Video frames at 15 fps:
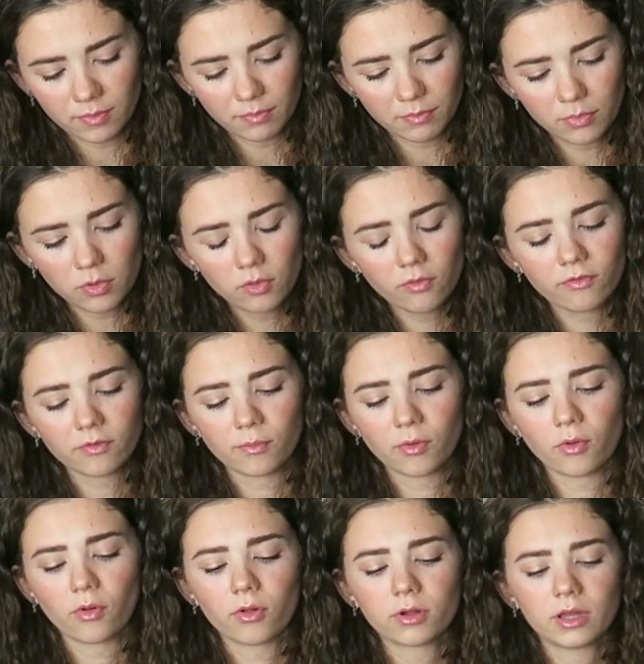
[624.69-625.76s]

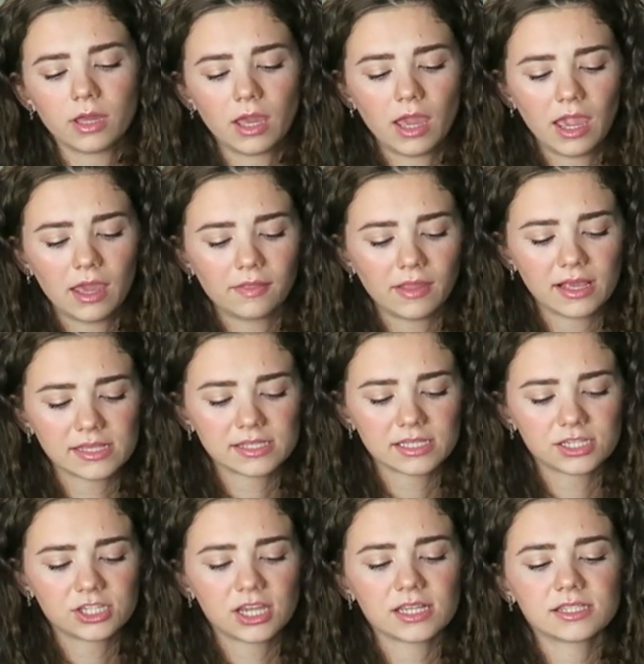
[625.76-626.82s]
removable, and they
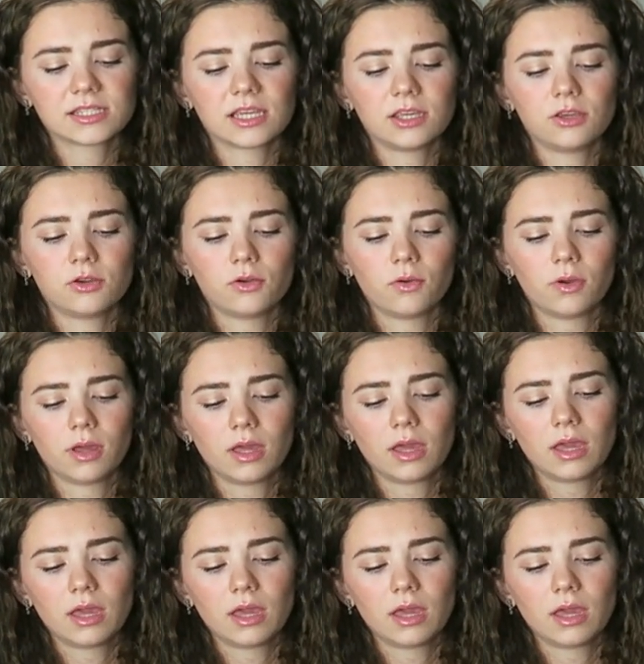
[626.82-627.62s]
suggest that you